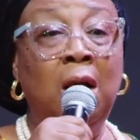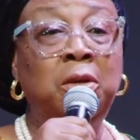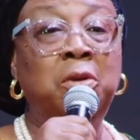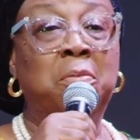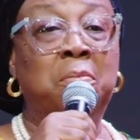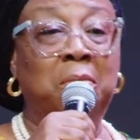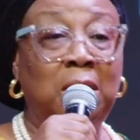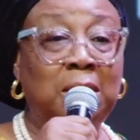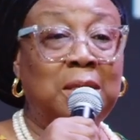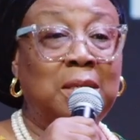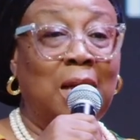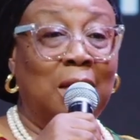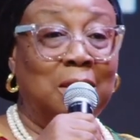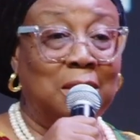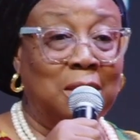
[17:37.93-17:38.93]
You
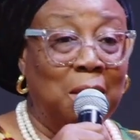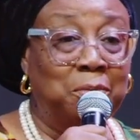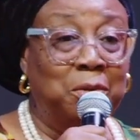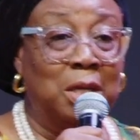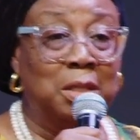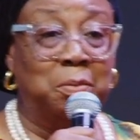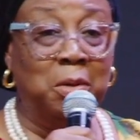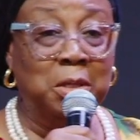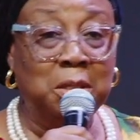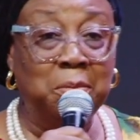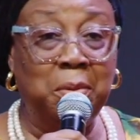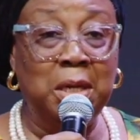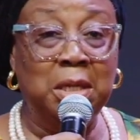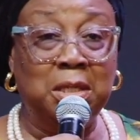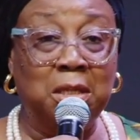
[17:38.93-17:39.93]
must accept
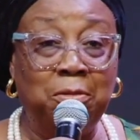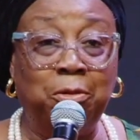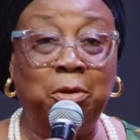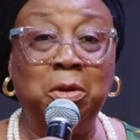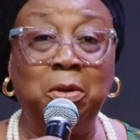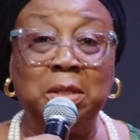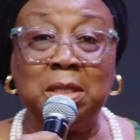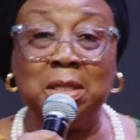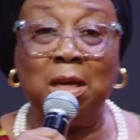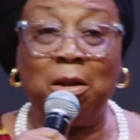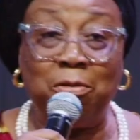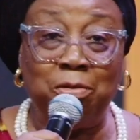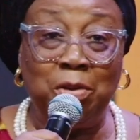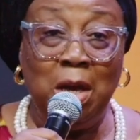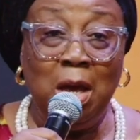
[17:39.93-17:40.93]
responsibility for
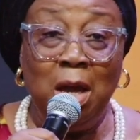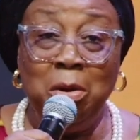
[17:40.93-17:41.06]
yourself.